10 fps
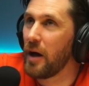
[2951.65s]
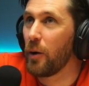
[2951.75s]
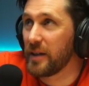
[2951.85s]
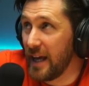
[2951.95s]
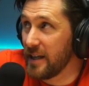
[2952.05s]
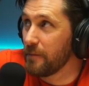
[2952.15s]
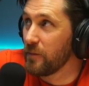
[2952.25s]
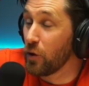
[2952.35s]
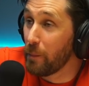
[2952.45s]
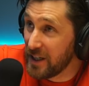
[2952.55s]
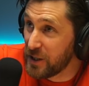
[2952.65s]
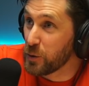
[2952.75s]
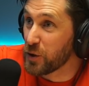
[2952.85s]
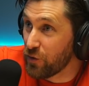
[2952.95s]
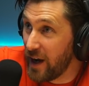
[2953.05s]
okay, your message
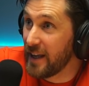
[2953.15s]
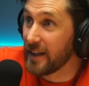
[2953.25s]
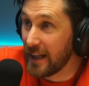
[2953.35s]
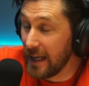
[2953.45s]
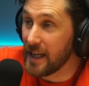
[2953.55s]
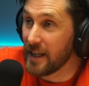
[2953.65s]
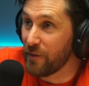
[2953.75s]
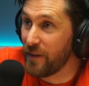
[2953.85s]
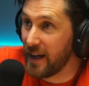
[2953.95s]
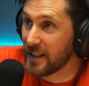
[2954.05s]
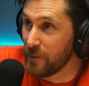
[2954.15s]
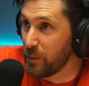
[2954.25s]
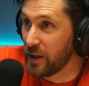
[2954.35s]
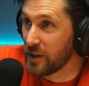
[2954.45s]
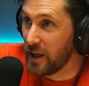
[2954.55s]
was great and clearly effective
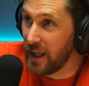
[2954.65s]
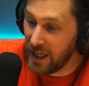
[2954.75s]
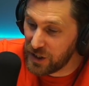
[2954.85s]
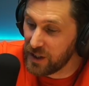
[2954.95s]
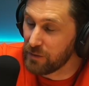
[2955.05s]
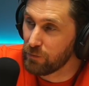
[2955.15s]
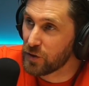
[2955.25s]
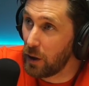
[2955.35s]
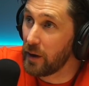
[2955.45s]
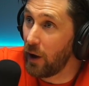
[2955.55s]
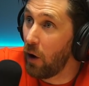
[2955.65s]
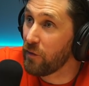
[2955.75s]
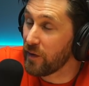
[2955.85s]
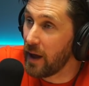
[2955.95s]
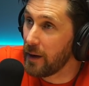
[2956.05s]
because I actually turned it
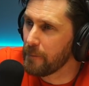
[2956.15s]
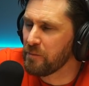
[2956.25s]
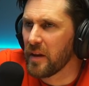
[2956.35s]
off then.